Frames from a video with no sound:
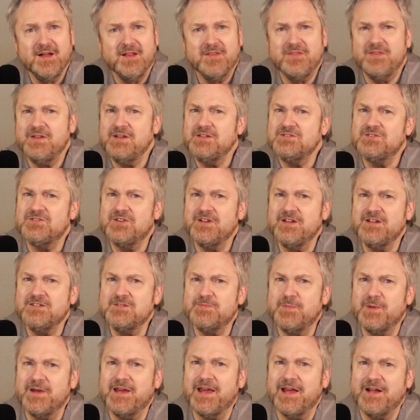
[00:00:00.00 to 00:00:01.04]
These things
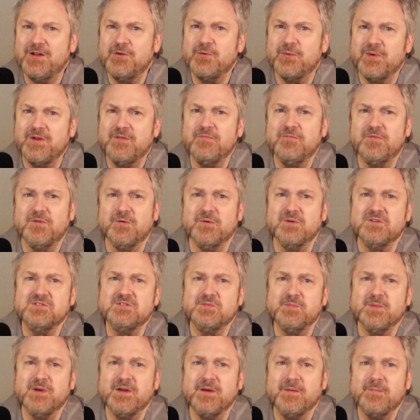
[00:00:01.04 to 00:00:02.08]
began to
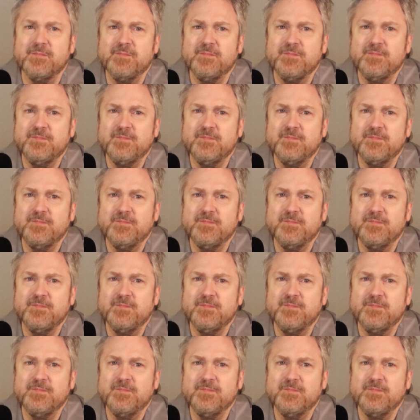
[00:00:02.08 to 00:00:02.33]
influence me.